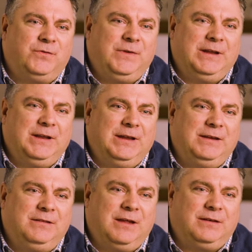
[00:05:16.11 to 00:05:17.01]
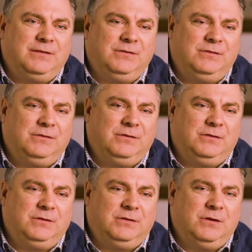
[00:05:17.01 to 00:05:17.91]
feeling that,
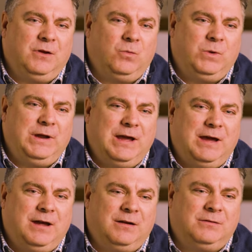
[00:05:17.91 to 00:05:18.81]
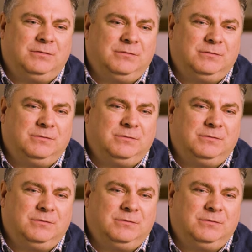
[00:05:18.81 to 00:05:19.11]
you know, we are